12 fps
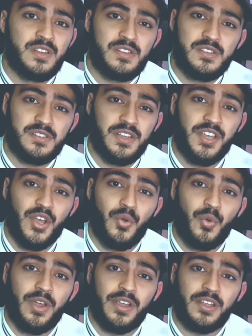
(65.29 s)
staying
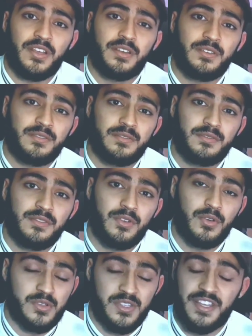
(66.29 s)
awake
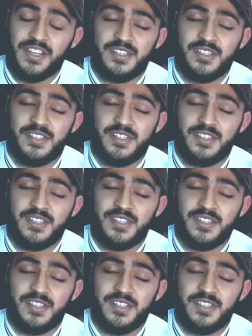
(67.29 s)
or staying